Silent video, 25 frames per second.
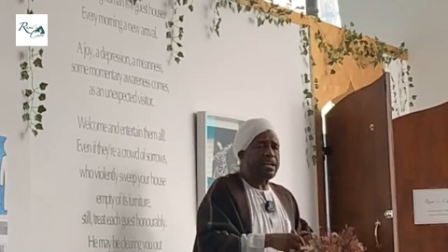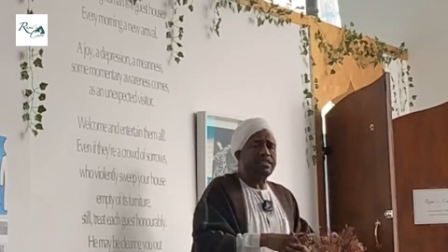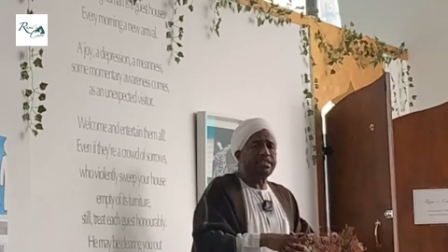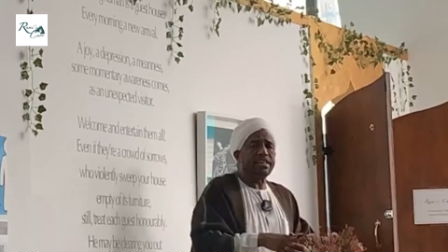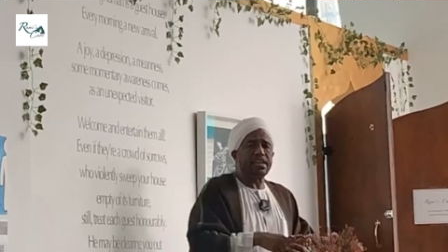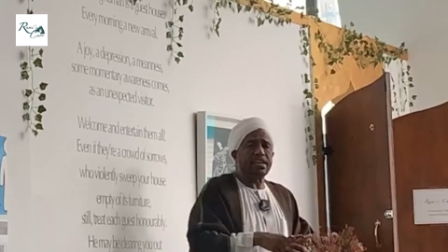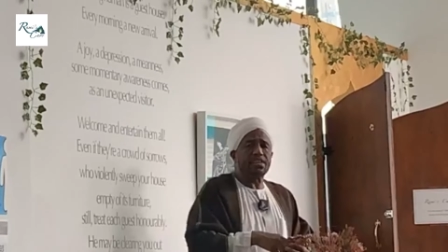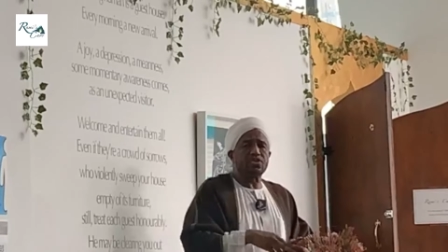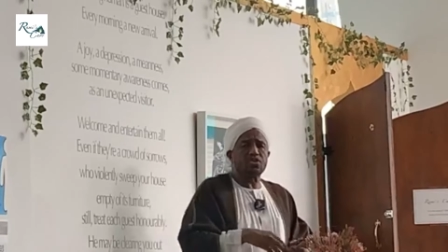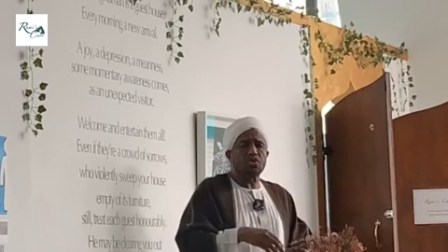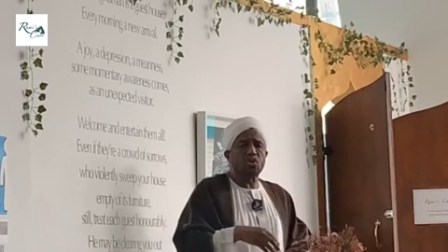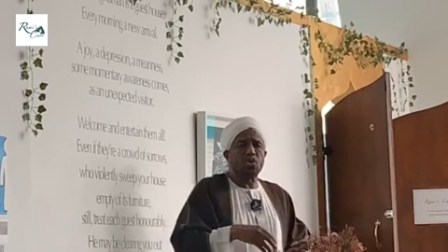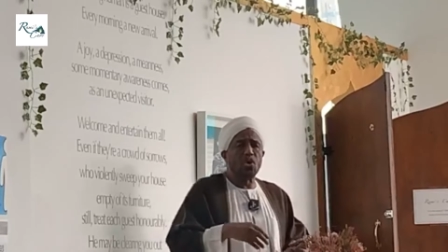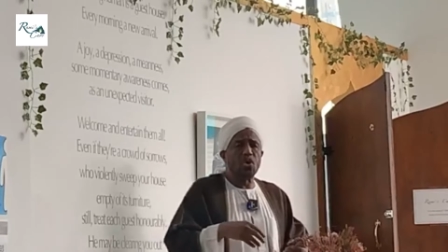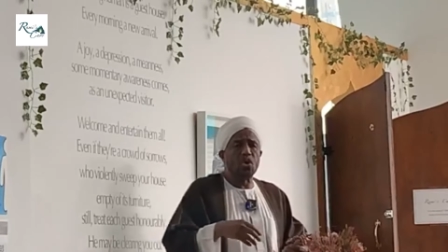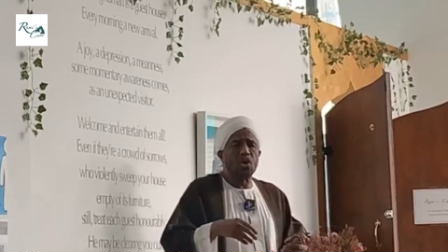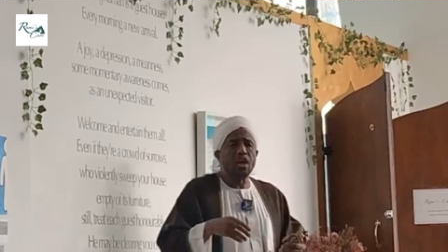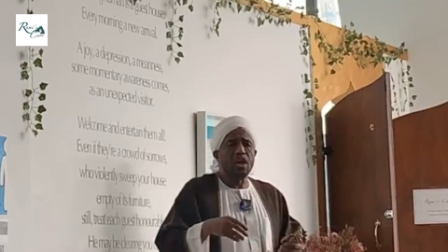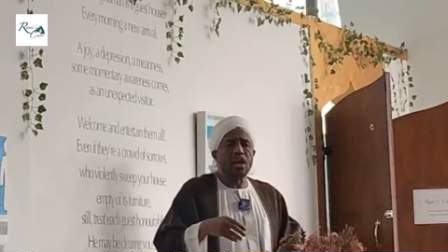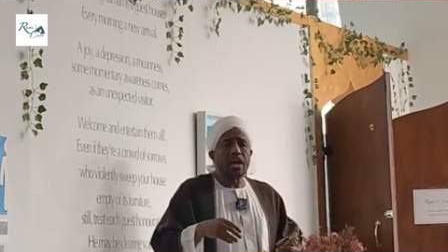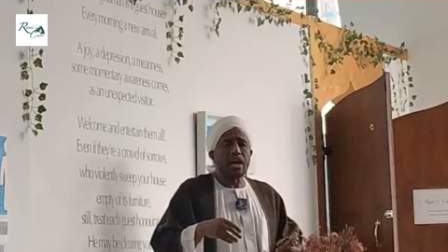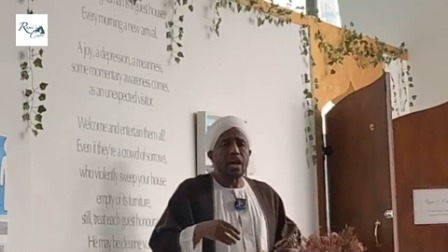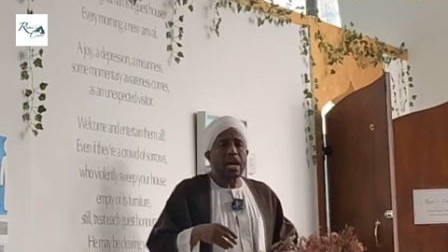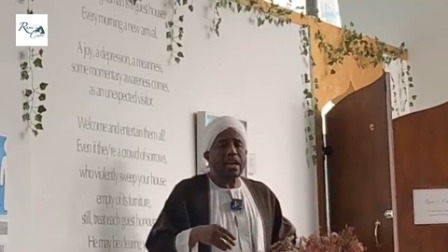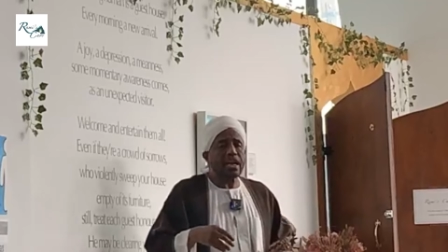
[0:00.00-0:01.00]
in their school
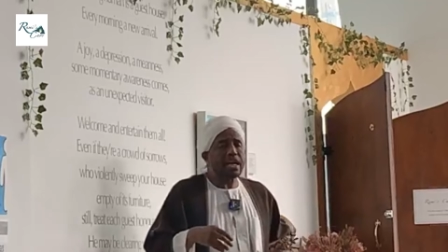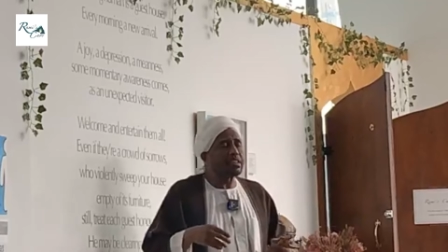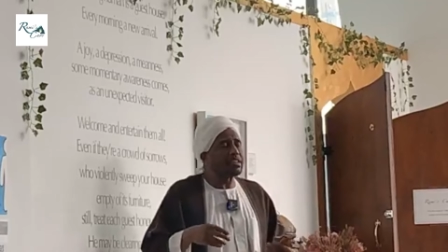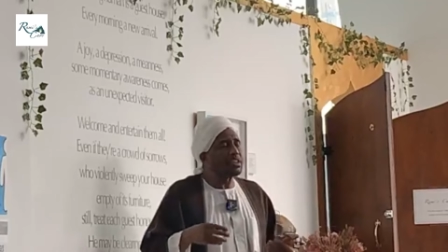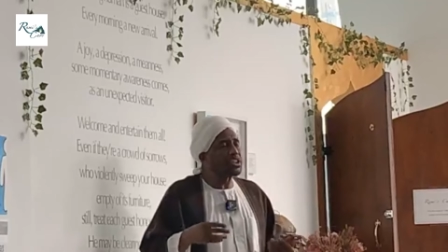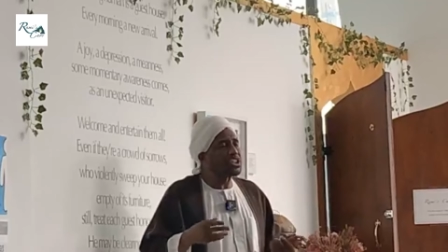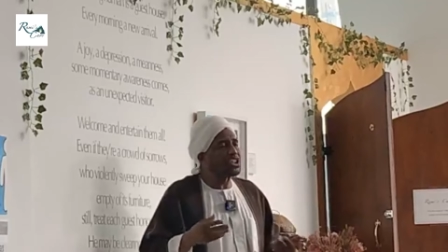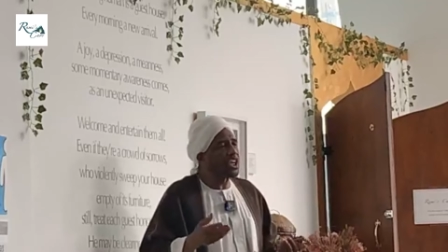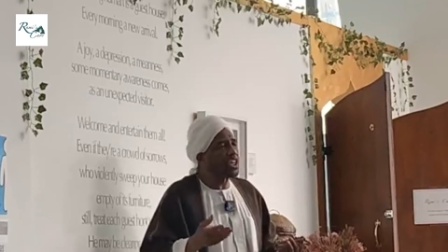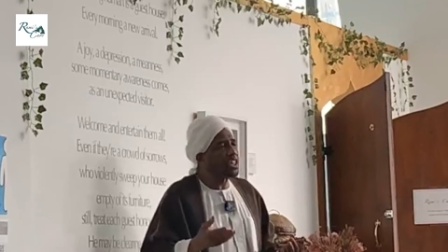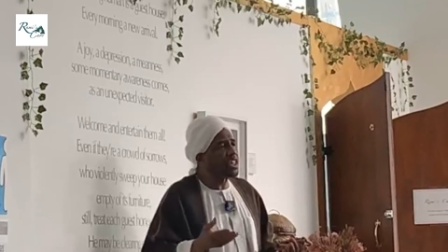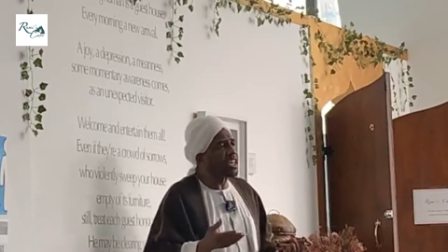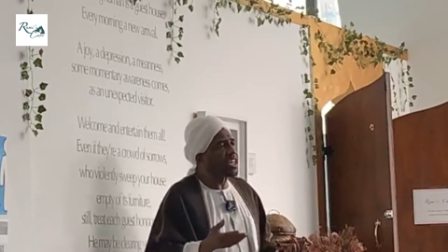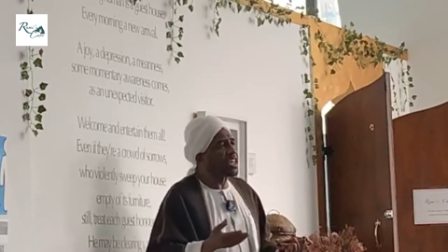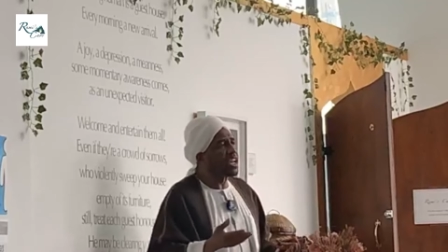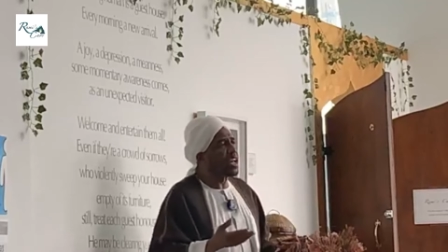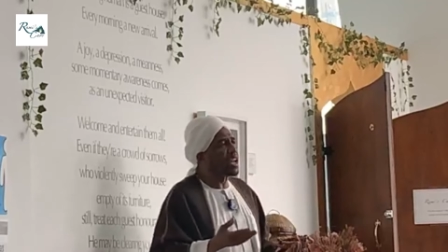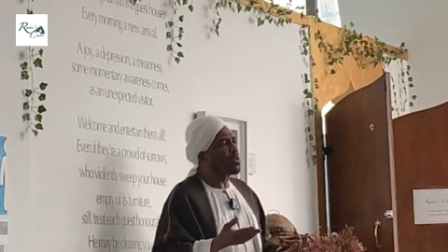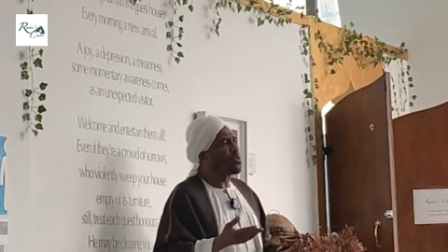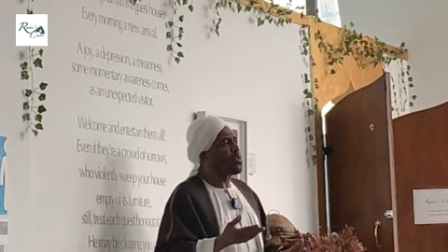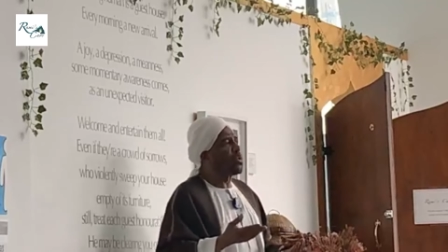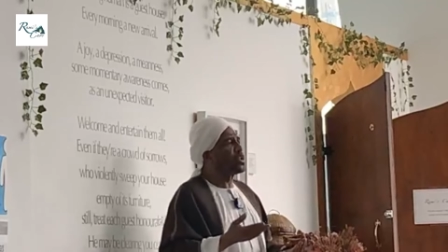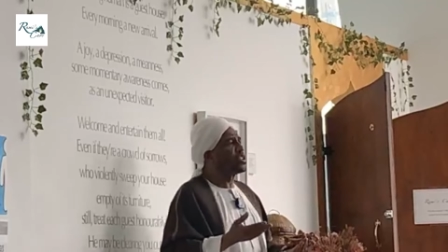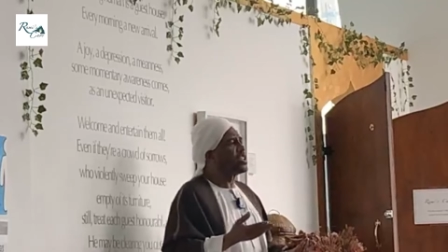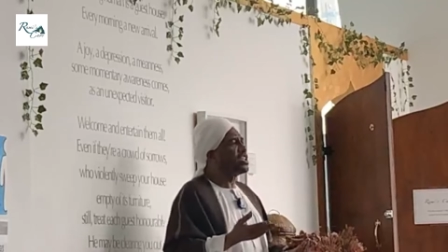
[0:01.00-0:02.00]
and other children
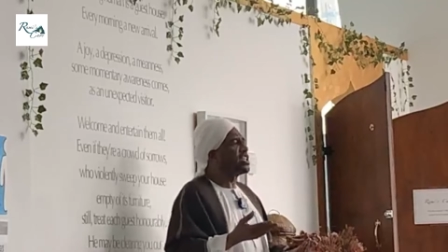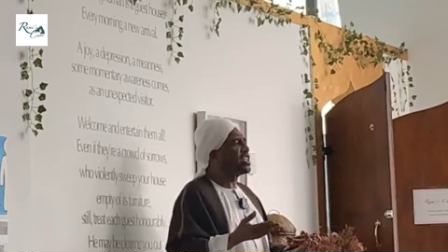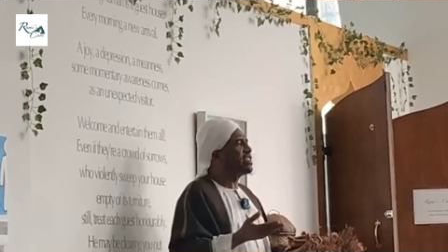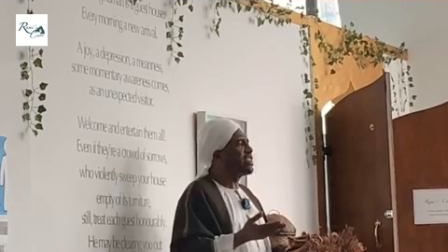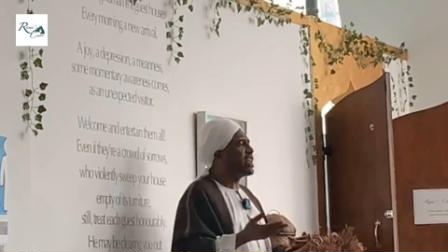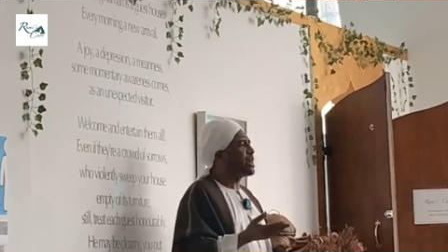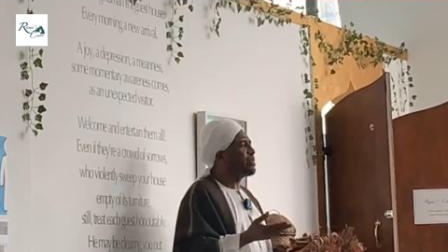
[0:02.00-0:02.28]
are watching,